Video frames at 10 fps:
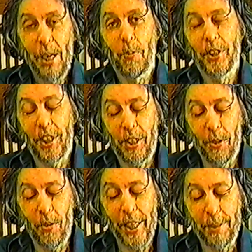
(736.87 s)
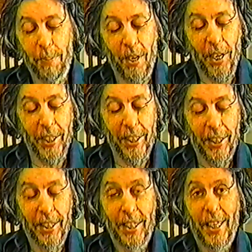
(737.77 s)
It was a great
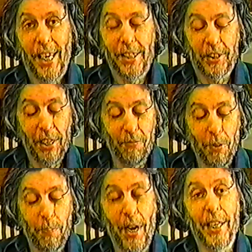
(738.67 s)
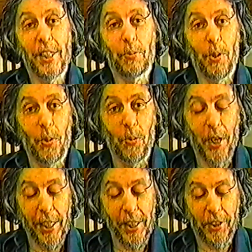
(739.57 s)
party, and several bodies were
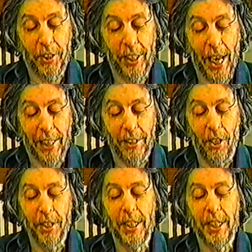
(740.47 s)
already stacked